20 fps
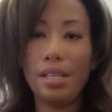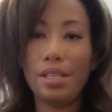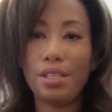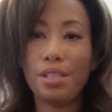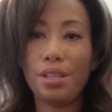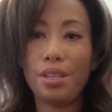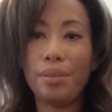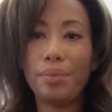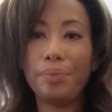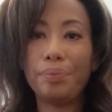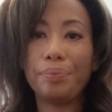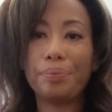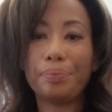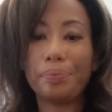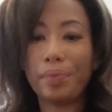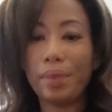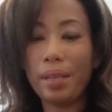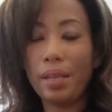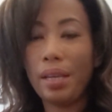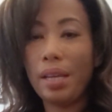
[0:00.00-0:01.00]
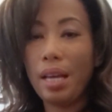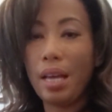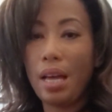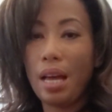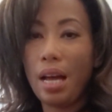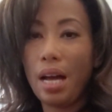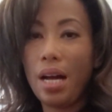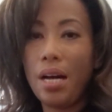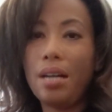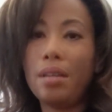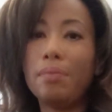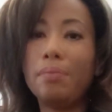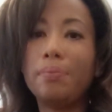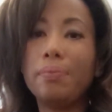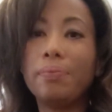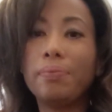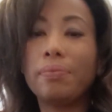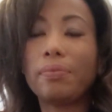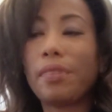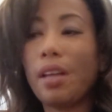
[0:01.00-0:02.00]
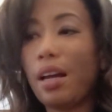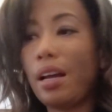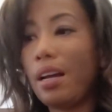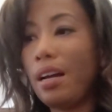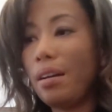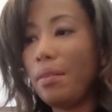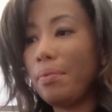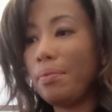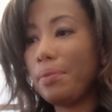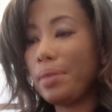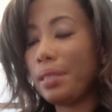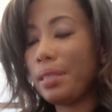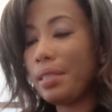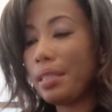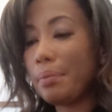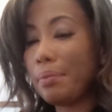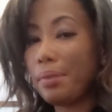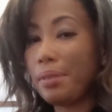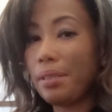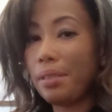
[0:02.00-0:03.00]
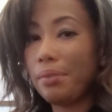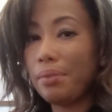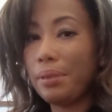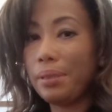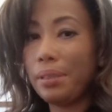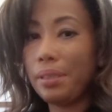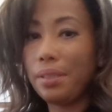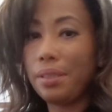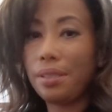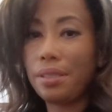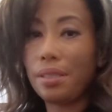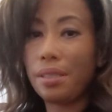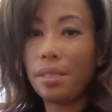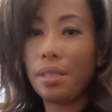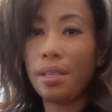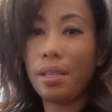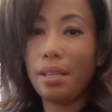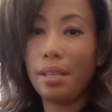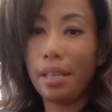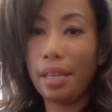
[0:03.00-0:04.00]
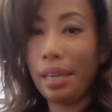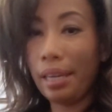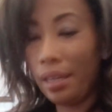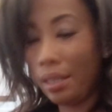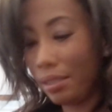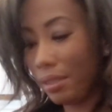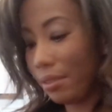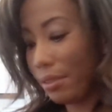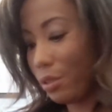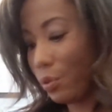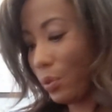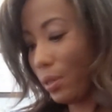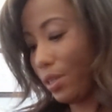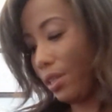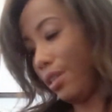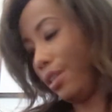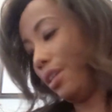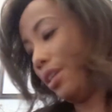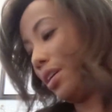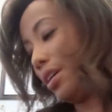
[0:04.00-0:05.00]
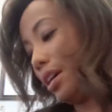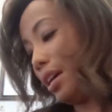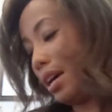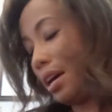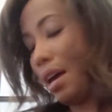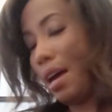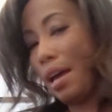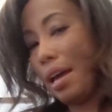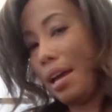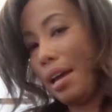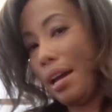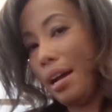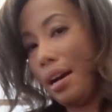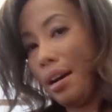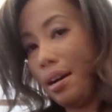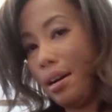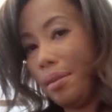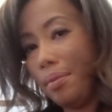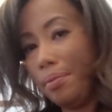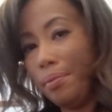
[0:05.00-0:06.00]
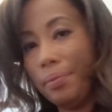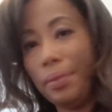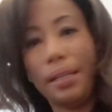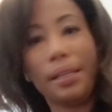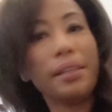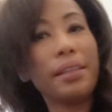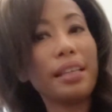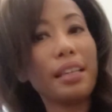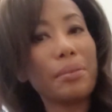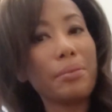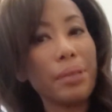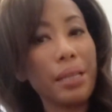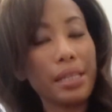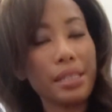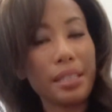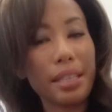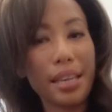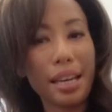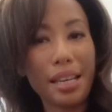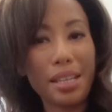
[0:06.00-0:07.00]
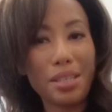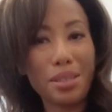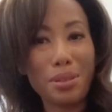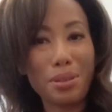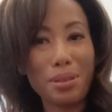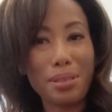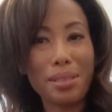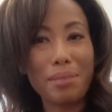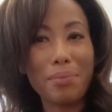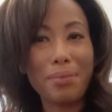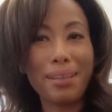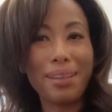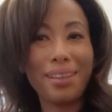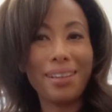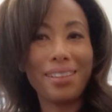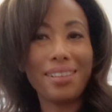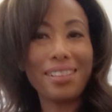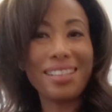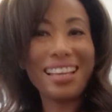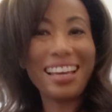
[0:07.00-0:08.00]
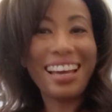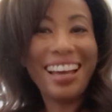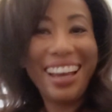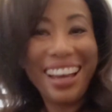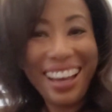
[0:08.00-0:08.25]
So, since I'm done with this Ingalls sweater, I think I'm ready to cast on something else.